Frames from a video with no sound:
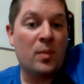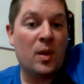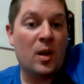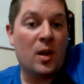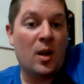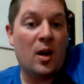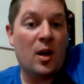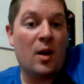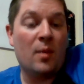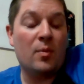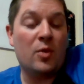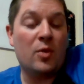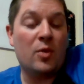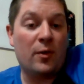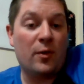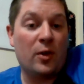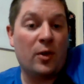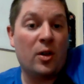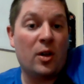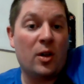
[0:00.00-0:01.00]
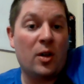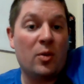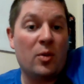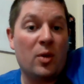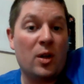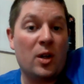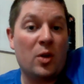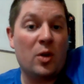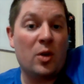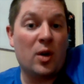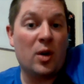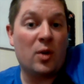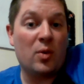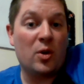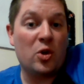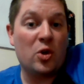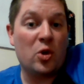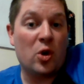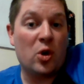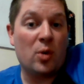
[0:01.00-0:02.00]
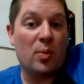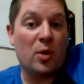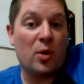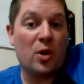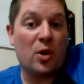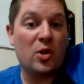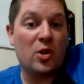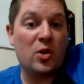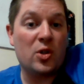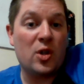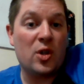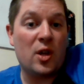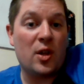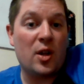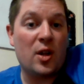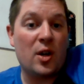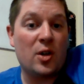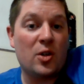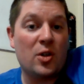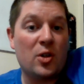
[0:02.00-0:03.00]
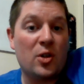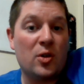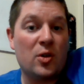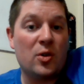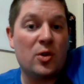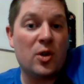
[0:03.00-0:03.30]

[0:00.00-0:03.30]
definitely really quick with short bursts there too.